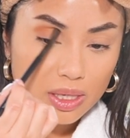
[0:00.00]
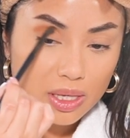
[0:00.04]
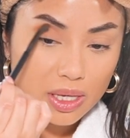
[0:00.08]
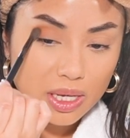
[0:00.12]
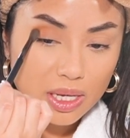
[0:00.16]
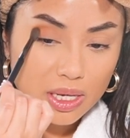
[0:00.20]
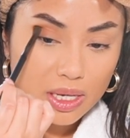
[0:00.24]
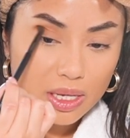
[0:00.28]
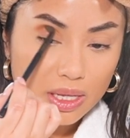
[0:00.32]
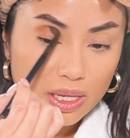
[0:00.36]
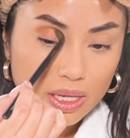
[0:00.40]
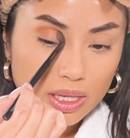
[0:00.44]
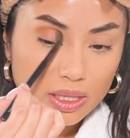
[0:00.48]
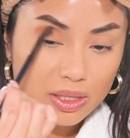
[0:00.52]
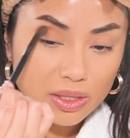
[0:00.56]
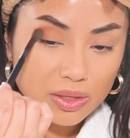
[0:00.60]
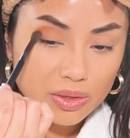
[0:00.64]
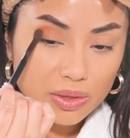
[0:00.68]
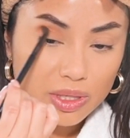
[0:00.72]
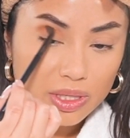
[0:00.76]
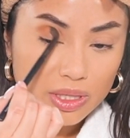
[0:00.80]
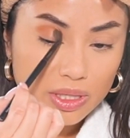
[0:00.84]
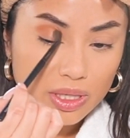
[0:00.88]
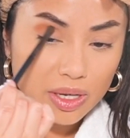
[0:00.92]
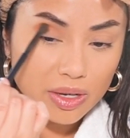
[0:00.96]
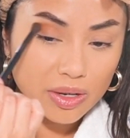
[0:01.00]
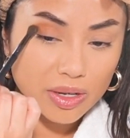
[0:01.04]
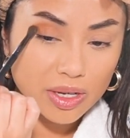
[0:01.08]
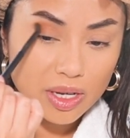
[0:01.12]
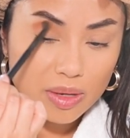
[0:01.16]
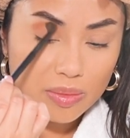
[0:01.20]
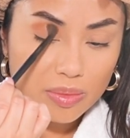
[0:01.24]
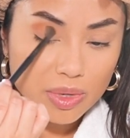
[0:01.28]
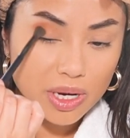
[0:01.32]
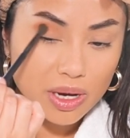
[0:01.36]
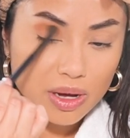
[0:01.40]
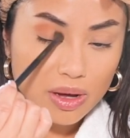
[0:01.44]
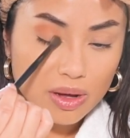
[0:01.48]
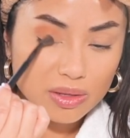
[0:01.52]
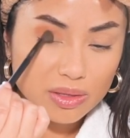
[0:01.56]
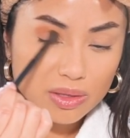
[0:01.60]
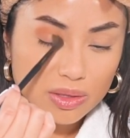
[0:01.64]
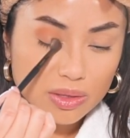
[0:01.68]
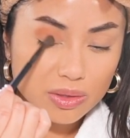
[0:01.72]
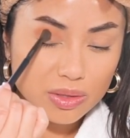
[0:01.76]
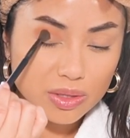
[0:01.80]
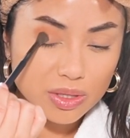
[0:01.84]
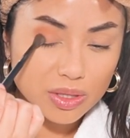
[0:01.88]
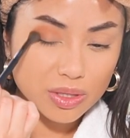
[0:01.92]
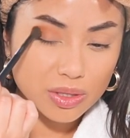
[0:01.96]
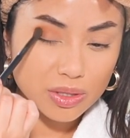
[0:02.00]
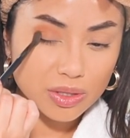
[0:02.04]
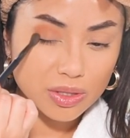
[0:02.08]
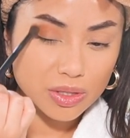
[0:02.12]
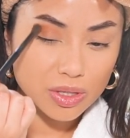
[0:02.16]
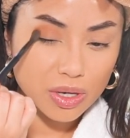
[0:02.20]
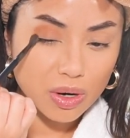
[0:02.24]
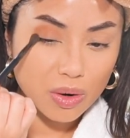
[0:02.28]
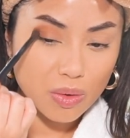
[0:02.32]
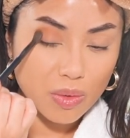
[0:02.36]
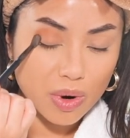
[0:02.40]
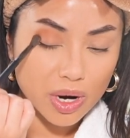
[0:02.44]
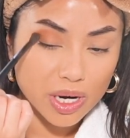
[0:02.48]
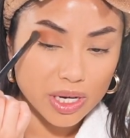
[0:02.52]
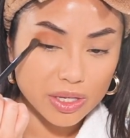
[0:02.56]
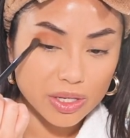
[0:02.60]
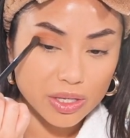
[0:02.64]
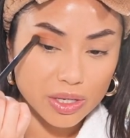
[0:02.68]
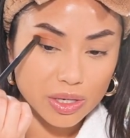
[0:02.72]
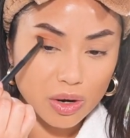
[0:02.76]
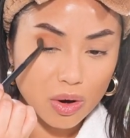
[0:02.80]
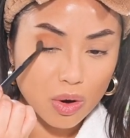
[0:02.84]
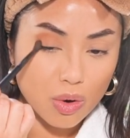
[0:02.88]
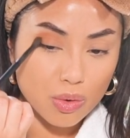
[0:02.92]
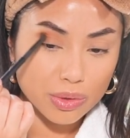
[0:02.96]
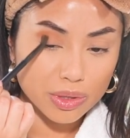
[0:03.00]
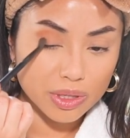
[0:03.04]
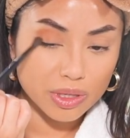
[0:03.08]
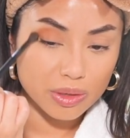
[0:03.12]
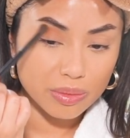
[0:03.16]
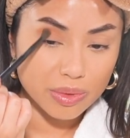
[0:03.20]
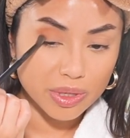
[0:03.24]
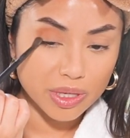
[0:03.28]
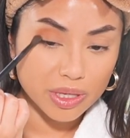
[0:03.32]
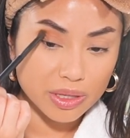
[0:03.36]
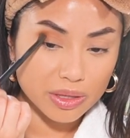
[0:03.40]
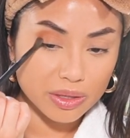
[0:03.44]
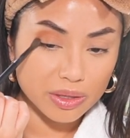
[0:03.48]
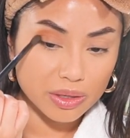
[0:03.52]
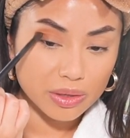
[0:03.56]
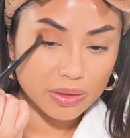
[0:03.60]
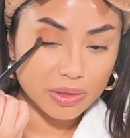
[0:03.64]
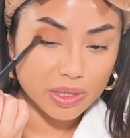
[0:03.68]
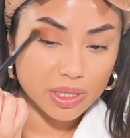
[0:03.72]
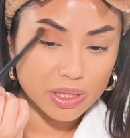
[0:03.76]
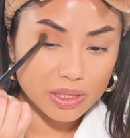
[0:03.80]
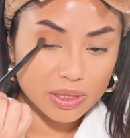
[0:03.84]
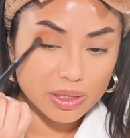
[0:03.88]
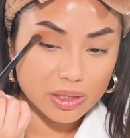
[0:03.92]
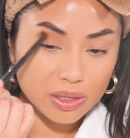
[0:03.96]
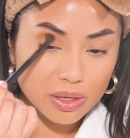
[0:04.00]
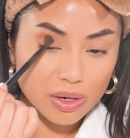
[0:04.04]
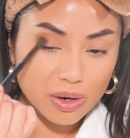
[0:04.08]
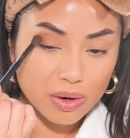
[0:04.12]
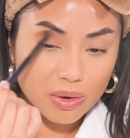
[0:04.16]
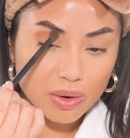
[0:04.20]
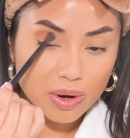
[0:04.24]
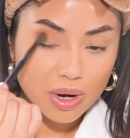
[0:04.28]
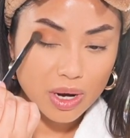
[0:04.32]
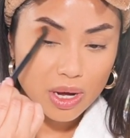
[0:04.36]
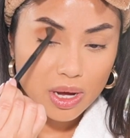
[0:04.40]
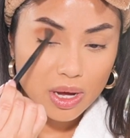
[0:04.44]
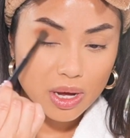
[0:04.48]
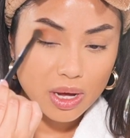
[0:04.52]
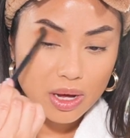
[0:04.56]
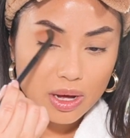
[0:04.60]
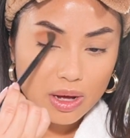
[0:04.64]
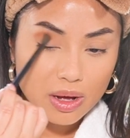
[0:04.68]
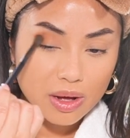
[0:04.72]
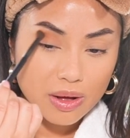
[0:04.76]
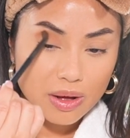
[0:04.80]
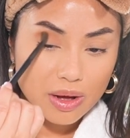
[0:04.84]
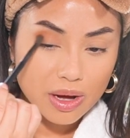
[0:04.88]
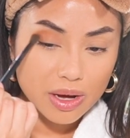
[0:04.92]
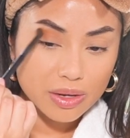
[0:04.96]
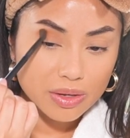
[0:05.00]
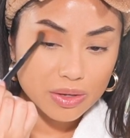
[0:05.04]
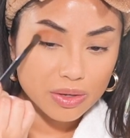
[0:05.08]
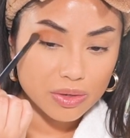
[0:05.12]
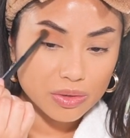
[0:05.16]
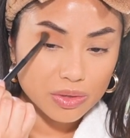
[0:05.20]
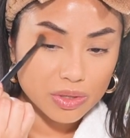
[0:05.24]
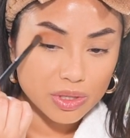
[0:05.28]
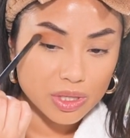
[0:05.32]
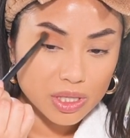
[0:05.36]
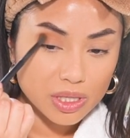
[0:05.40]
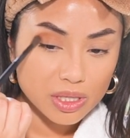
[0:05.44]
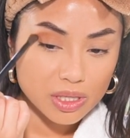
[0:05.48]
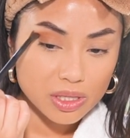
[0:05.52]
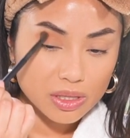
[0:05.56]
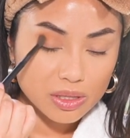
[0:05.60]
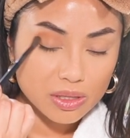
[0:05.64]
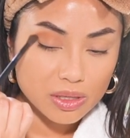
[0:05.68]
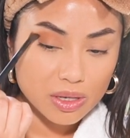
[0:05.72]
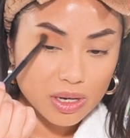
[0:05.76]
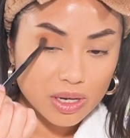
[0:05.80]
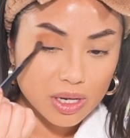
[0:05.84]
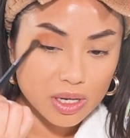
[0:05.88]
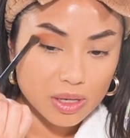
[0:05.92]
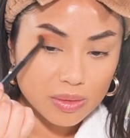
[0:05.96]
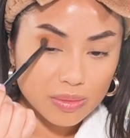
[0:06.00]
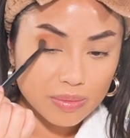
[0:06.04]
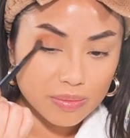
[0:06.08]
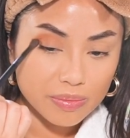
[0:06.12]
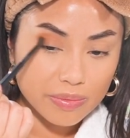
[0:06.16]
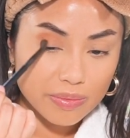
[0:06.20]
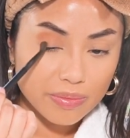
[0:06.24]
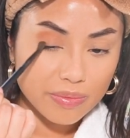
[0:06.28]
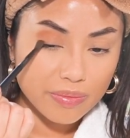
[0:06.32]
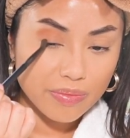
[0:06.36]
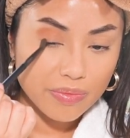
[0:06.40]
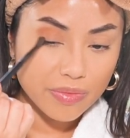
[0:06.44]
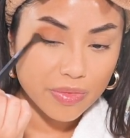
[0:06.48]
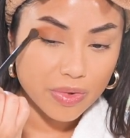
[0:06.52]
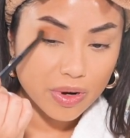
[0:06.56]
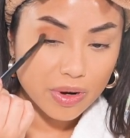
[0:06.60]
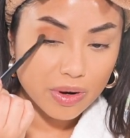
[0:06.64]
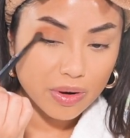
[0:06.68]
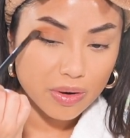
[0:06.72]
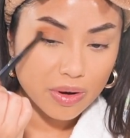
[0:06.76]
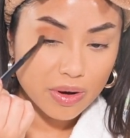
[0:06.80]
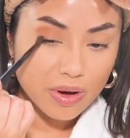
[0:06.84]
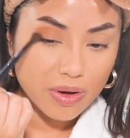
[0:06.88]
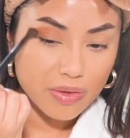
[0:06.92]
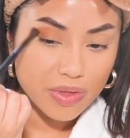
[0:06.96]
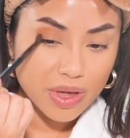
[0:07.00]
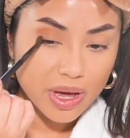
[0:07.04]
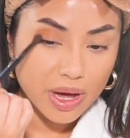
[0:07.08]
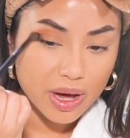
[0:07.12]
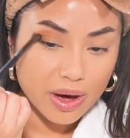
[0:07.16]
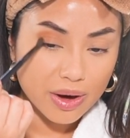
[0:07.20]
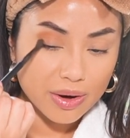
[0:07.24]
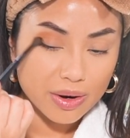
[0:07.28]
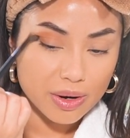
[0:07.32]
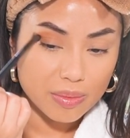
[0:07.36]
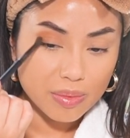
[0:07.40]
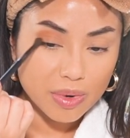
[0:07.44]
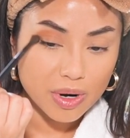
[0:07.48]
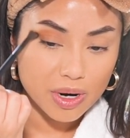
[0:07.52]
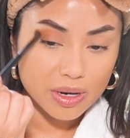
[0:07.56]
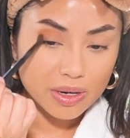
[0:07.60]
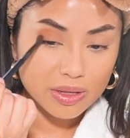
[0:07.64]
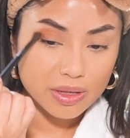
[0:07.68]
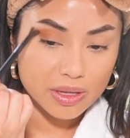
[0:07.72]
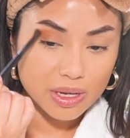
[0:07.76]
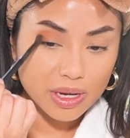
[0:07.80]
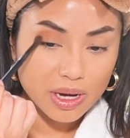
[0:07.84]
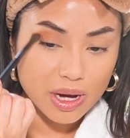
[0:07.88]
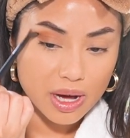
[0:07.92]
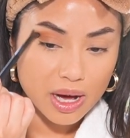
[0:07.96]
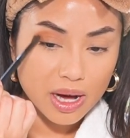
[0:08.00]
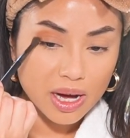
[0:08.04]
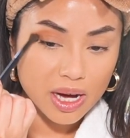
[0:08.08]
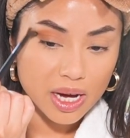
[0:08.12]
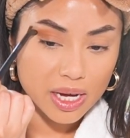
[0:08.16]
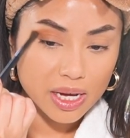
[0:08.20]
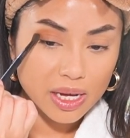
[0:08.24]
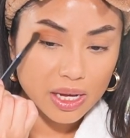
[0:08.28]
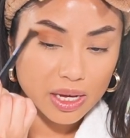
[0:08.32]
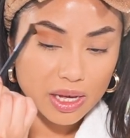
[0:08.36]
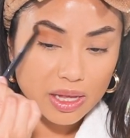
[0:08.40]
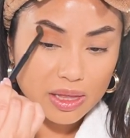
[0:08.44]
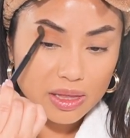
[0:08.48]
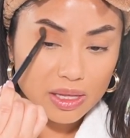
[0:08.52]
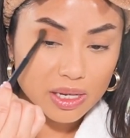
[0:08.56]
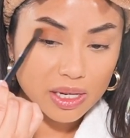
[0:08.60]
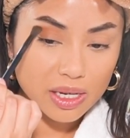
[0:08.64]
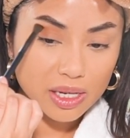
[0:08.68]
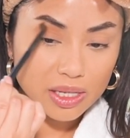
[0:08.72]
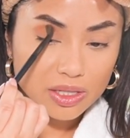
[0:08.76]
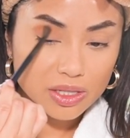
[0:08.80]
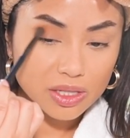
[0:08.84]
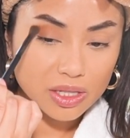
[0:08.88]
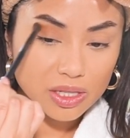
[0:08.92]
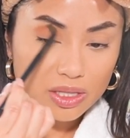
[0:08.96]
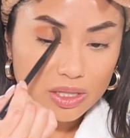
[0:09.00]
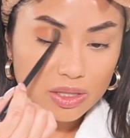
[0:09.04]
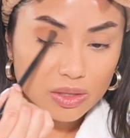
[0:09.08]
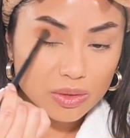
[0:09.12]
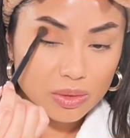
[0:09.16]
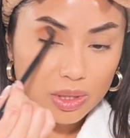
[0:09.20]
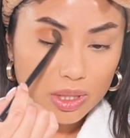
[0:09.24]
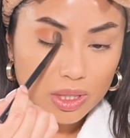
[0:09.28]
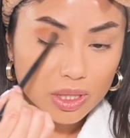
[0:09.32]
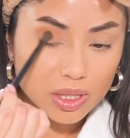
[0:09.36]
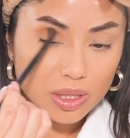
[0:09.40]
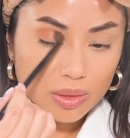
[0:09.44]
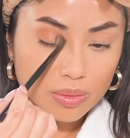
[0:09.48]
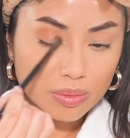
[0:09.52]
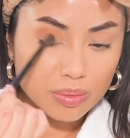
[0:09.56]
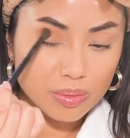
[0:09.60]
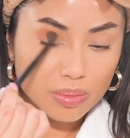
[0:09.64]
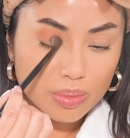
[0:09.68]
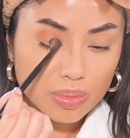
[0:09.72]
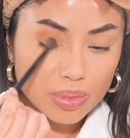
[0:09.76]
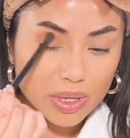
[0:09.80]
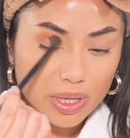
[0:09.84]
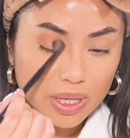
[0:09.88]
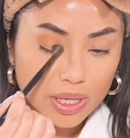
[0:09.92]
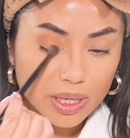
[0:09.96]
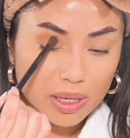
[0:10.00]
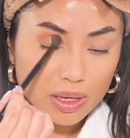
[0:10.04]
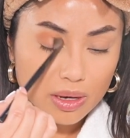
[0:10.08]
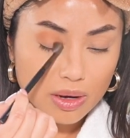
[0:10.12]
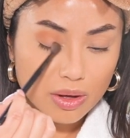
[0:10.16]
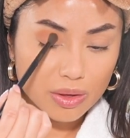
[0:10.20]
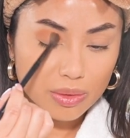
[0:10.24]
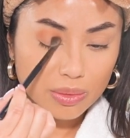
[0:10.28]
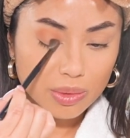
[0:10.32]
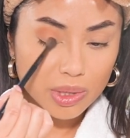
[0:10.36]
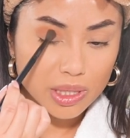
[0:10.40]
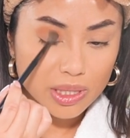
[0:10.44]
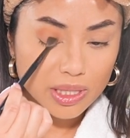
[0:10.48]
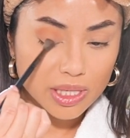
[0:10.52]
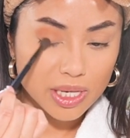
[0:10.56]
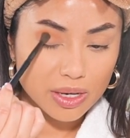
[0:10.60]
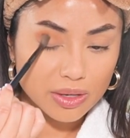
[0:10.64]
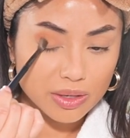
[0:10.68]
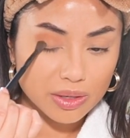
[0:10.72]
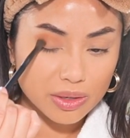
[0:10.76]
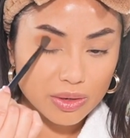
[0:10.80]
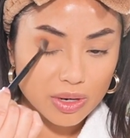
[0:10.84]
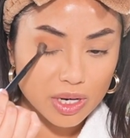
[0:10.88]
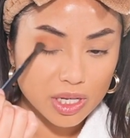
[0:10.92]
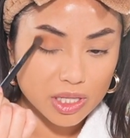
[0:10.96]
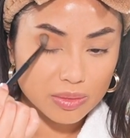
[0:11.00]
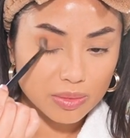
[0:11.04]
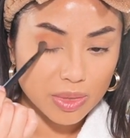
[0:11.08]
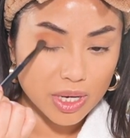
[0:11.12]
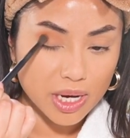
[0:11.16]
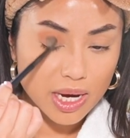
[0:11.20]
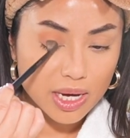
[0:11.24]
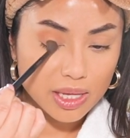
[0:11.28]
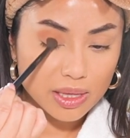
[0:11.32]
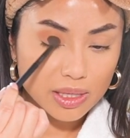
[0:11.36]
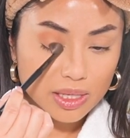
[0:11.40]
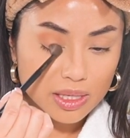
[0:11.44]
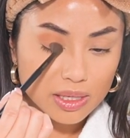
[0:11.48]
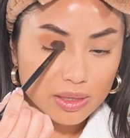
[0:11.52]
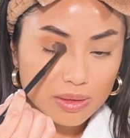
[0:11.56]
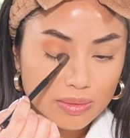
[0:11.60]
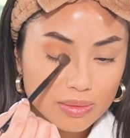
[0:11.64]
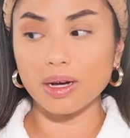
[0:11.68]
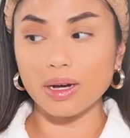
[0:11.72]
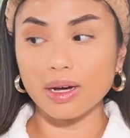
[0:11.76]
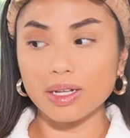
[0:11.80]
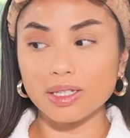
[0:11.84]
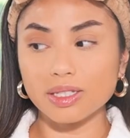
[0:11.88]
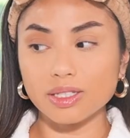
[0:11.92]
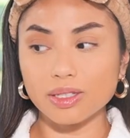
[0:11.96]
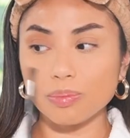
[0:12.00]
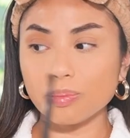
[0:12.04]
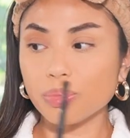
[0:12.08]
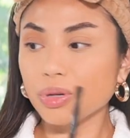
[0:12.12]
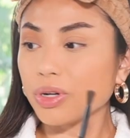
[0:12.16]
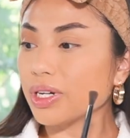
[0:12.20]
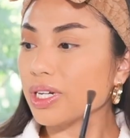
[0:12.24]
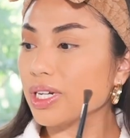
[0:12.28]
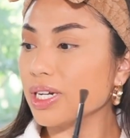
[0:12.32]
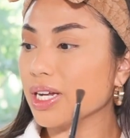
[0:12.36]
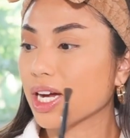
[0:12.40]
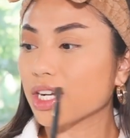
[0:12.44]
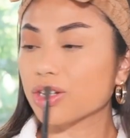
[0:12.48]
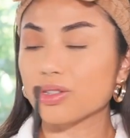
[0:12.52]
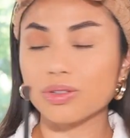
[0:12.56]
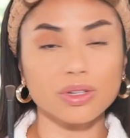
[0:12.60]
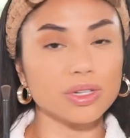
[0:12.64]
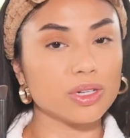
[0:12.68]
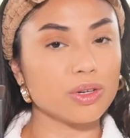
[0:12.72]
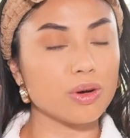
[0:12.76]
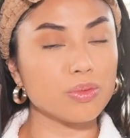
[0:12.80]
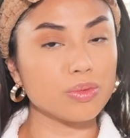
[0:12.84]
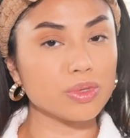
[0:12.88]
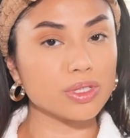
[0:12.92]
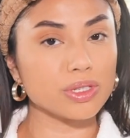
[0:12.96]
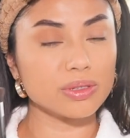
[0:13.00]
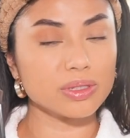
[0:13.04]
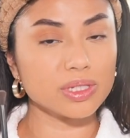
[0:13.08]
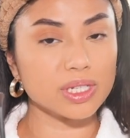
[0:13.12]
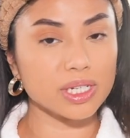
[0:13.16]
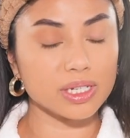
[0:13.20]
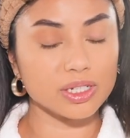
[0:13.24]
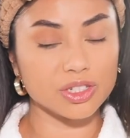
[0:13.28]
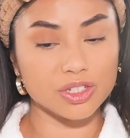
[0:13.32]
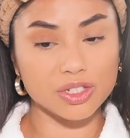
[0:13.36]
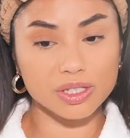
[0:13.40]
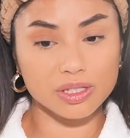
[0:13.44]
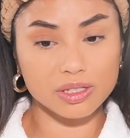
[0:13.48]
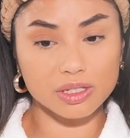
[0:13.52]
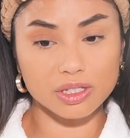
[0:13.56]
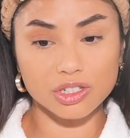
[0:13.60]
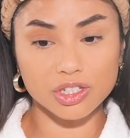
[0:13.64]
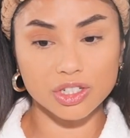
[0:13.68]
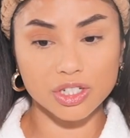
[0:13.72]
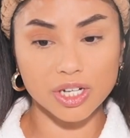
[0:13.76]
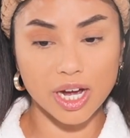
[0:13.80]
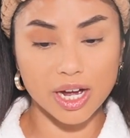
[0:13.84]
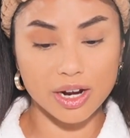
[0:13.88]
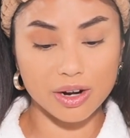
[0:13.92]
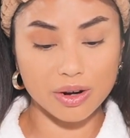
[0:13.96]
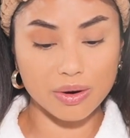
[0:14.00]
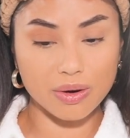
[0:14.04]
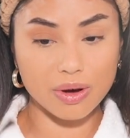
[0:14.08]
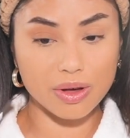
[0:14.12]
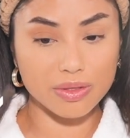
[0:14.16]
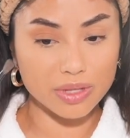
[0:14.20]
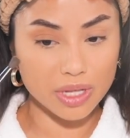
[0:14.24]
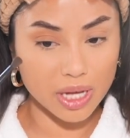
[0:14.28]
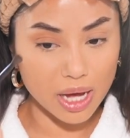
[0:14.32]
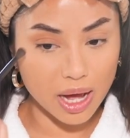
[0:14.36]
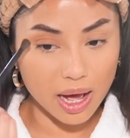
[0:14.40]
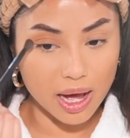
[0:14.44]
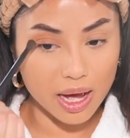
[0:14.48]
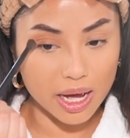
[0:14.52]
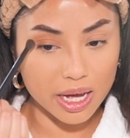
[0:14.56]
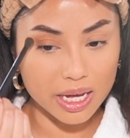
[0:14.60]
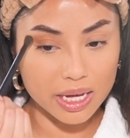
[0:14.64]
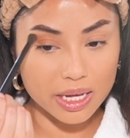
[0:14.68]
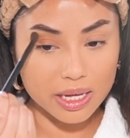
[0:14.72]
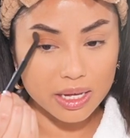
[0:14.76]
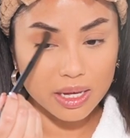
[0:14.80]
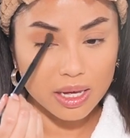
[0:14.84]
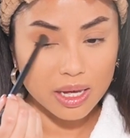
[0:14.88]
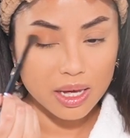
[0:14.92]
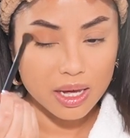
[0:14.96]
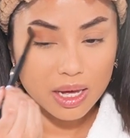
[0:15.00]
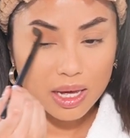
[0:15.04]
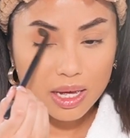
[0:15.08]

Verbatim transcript: in this crease area, but I also don't want it to only be in the crease. So I usually start on the outer part of the eye and then I just quickly bring it all the way down across my eyelid. It's pretty natural. It almost looks like just a shadow on the eye.